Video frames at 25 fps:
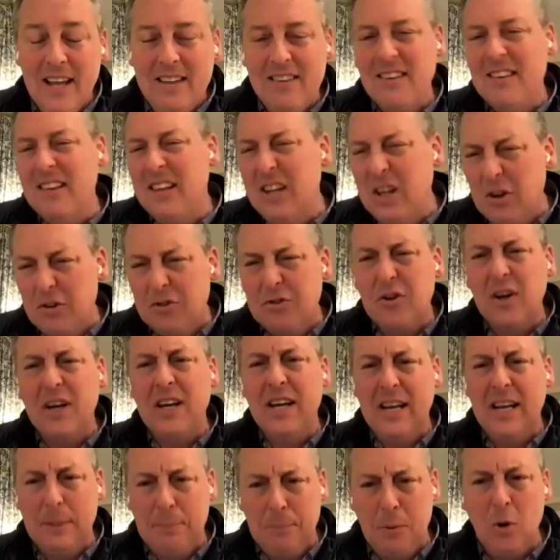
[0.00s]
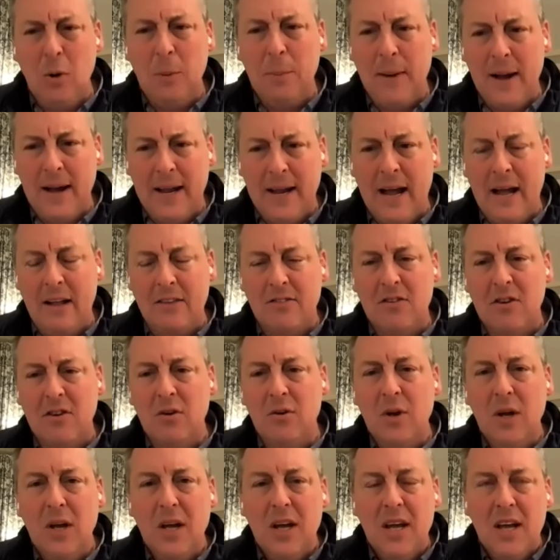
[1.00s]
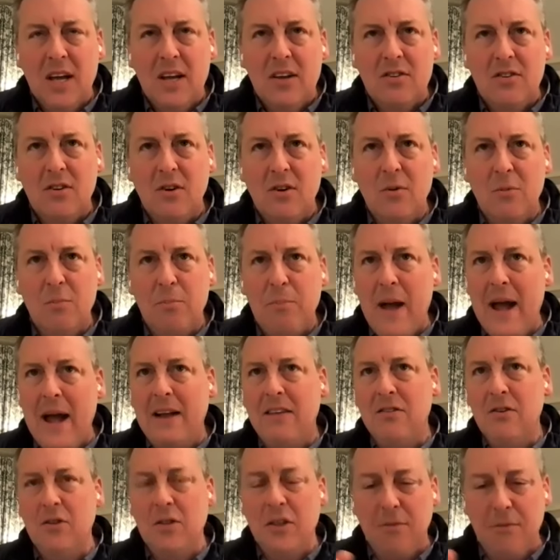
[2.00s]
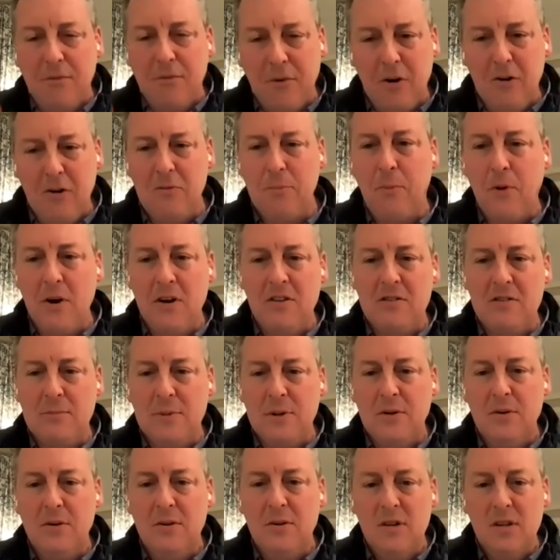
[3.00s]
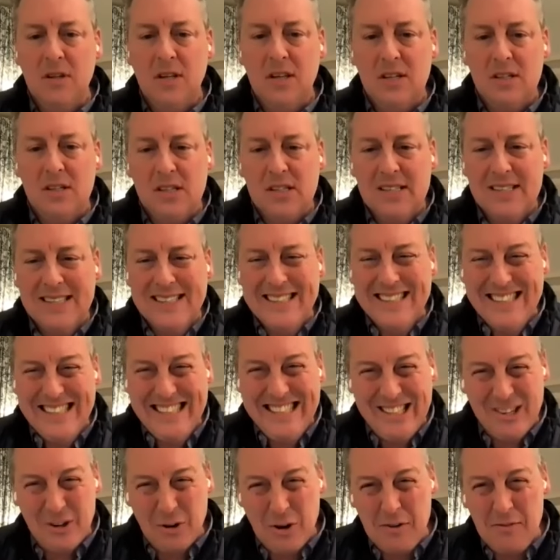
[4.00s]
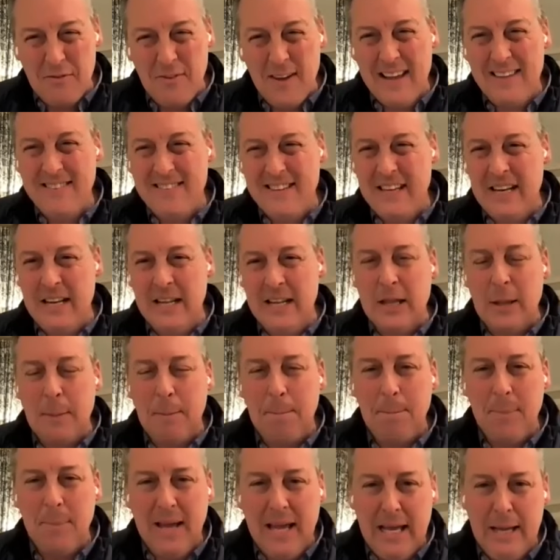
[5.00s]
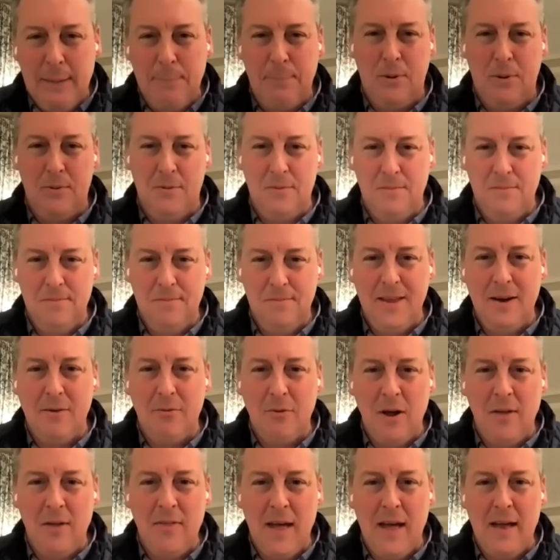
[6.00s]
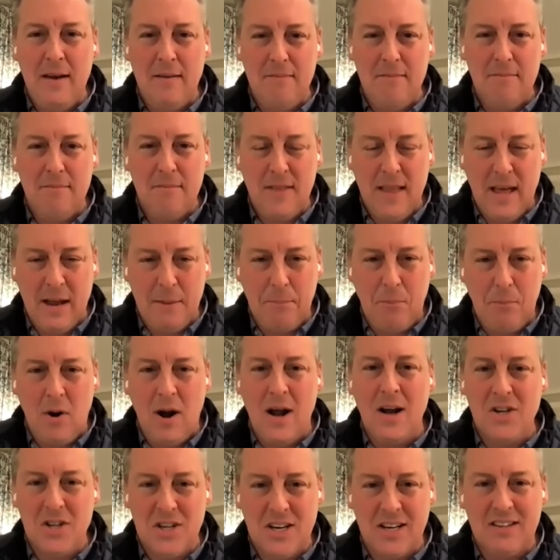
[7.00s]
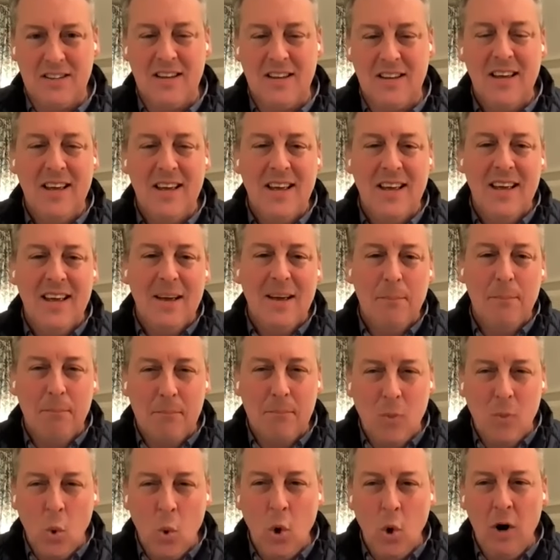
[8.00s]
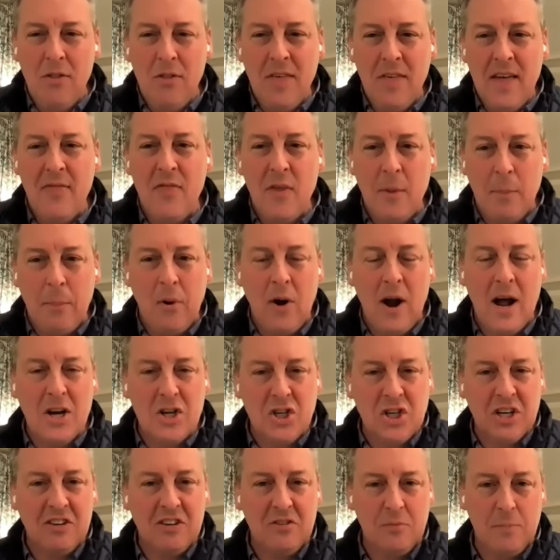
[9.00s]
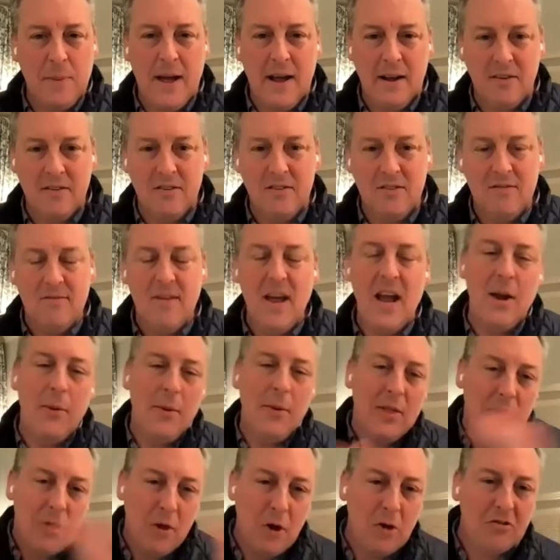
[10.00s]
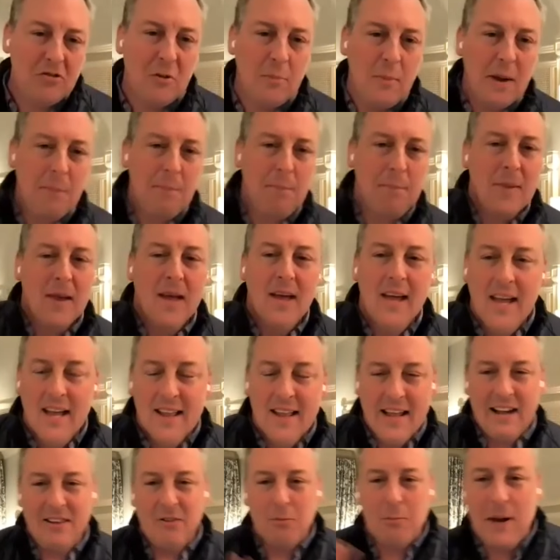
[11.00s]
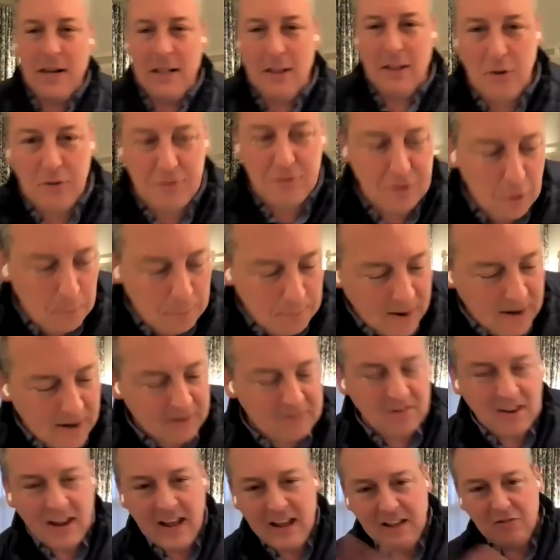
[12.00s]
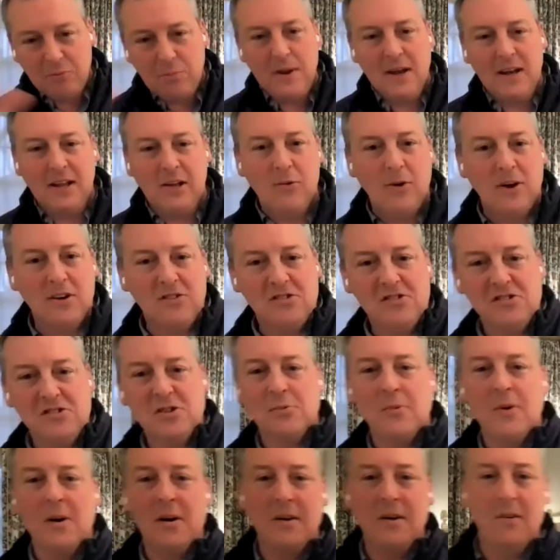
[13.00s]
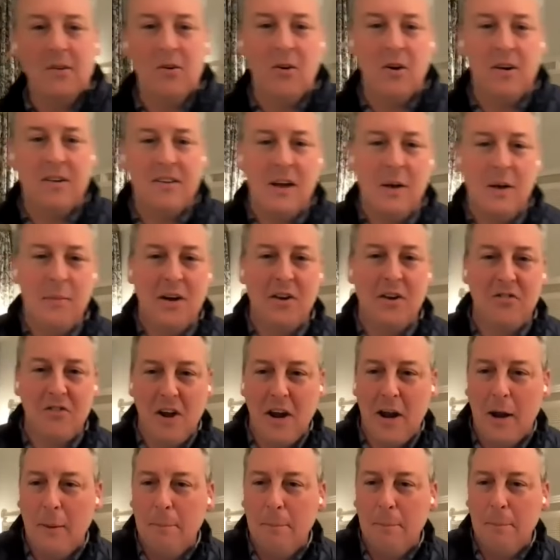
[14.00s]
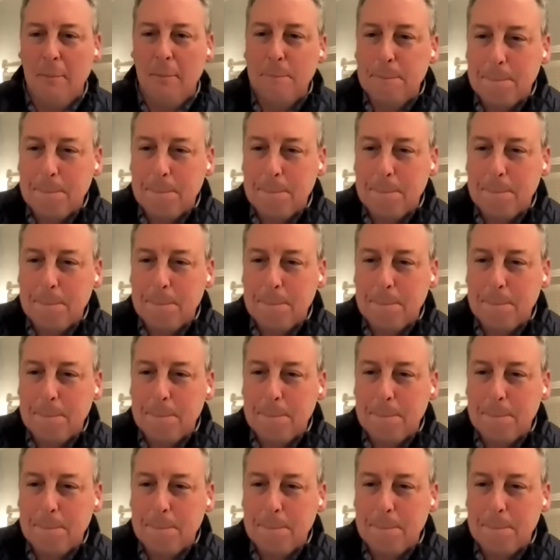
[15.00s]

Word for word: it's a little tricky to pull it back out. So, you, mm-hmm. so back to the first principle, you're investing in the people that run that mm-hmm. that project more than the project specs. Anyway, those are my that's my little soapbox. Ask me any questions. What, what is typically